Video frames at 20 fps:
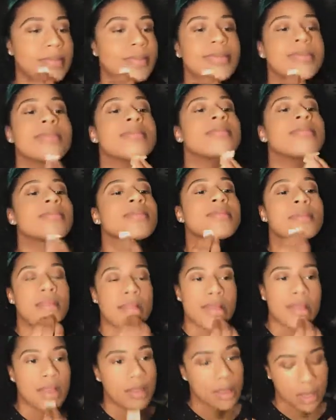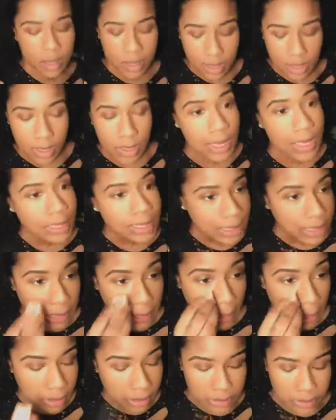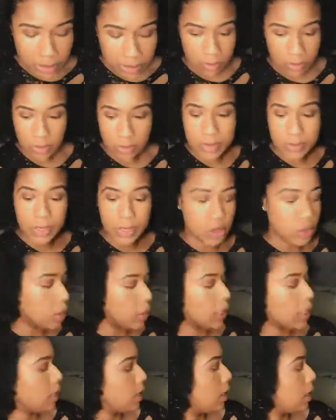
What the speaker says: I mean, you might see it underneath my eye, but do you see it?